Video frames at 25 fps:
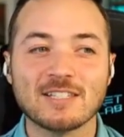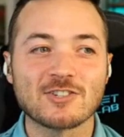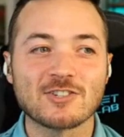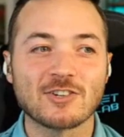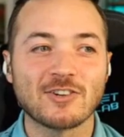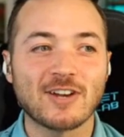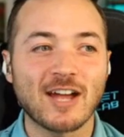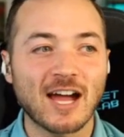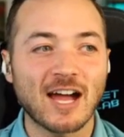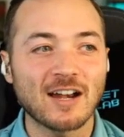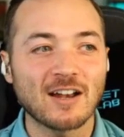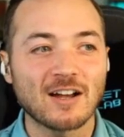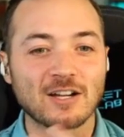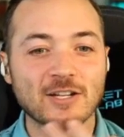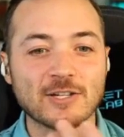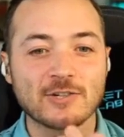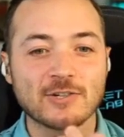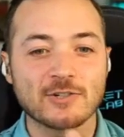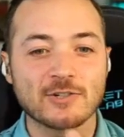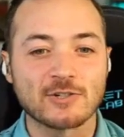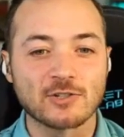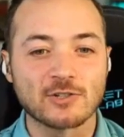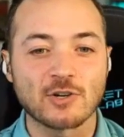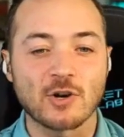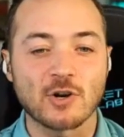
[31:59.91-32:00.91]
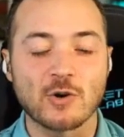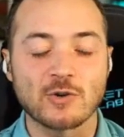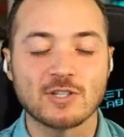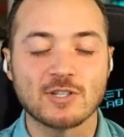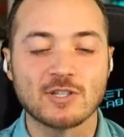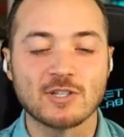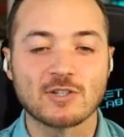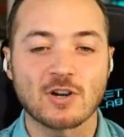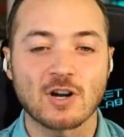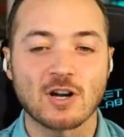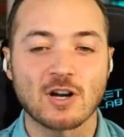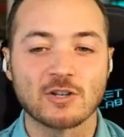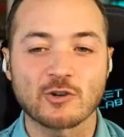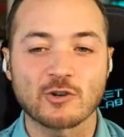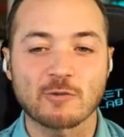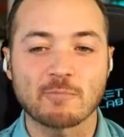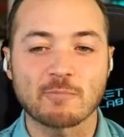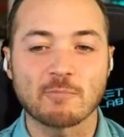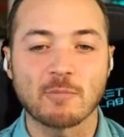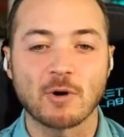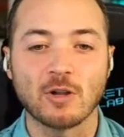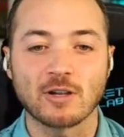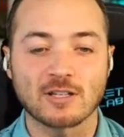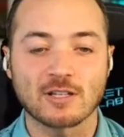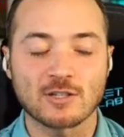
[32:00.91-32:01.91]
are not hundred strokes. These are hundred
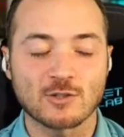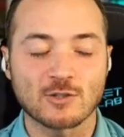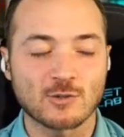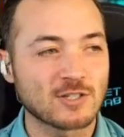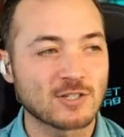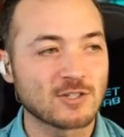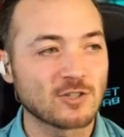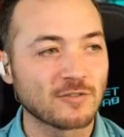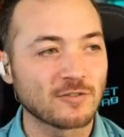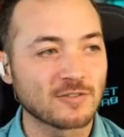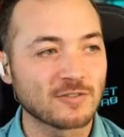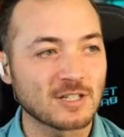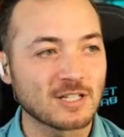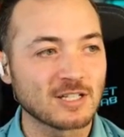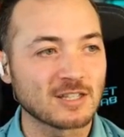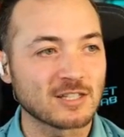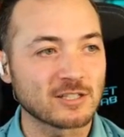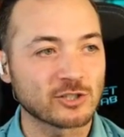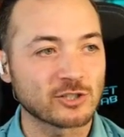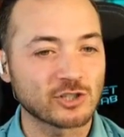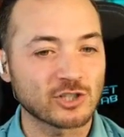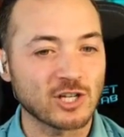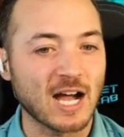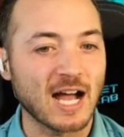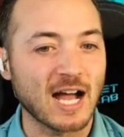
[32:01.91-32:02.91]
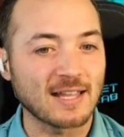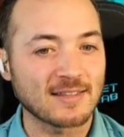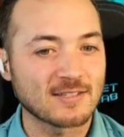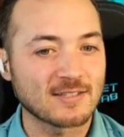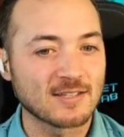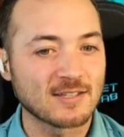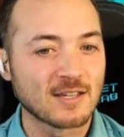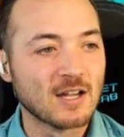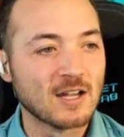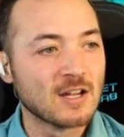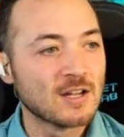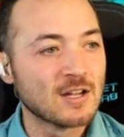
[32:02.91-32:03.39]
mulligans. So I still have to hit the shots.